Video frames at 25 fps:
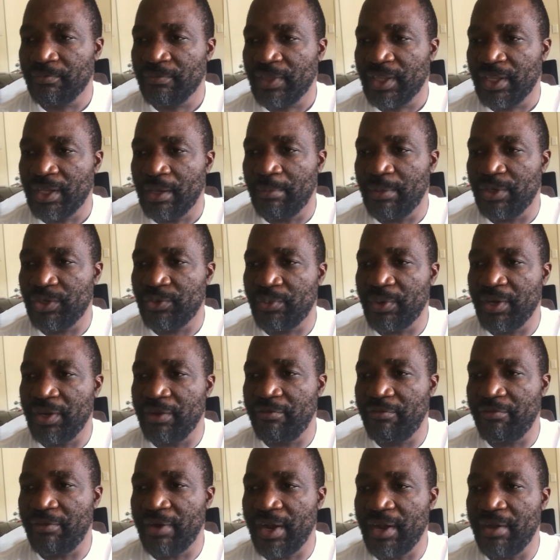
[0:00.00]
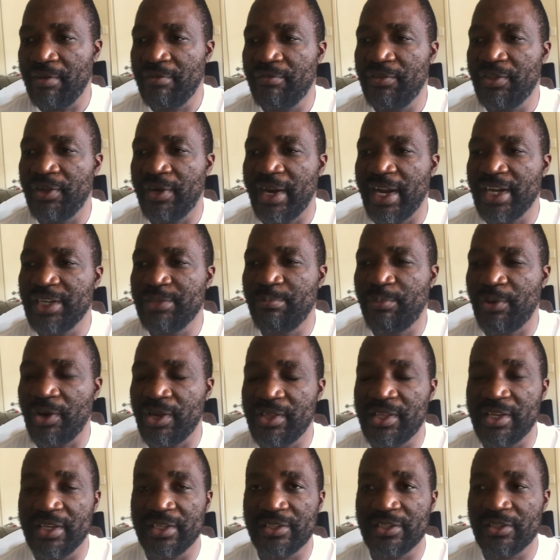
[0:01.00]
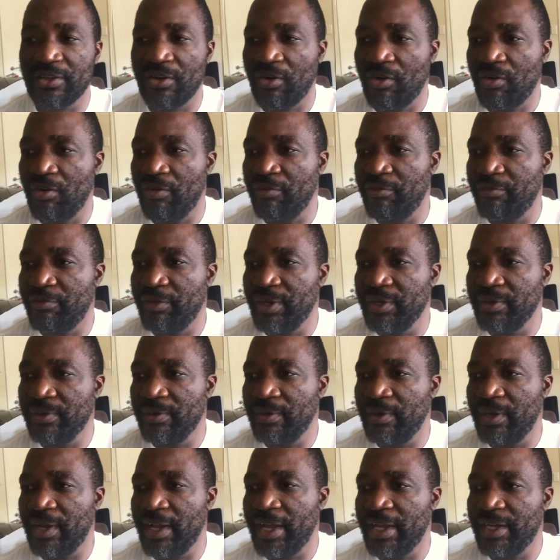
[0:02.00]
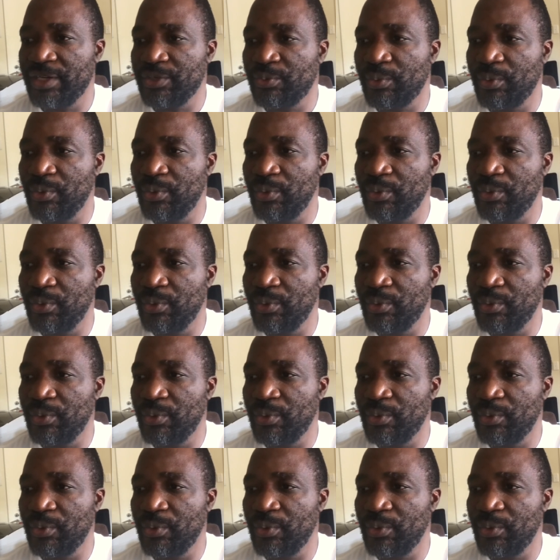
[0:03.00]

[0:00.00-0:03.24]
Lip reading: Number 25, the Wright brothers Orville 32